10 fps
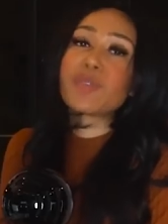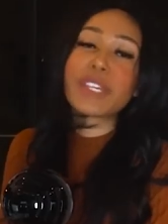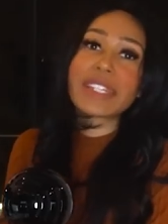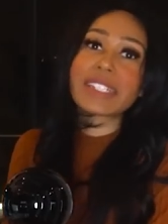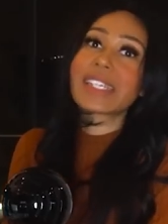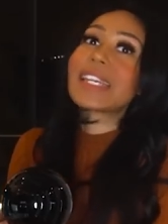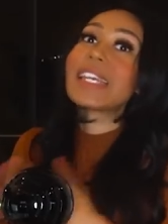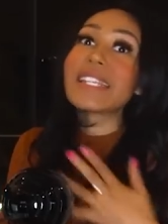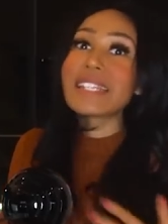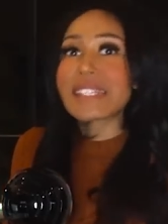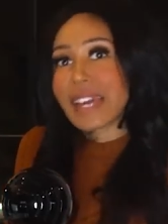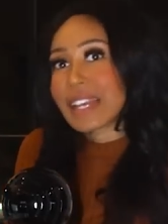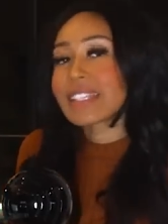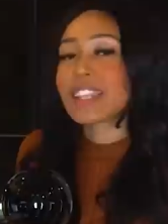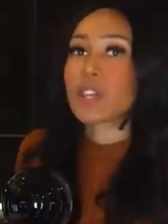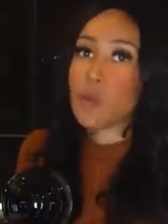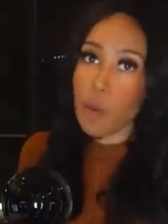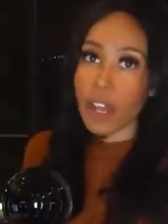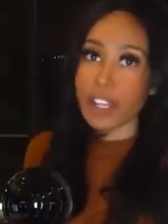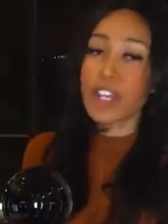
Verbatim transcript: to get it to any size that they want.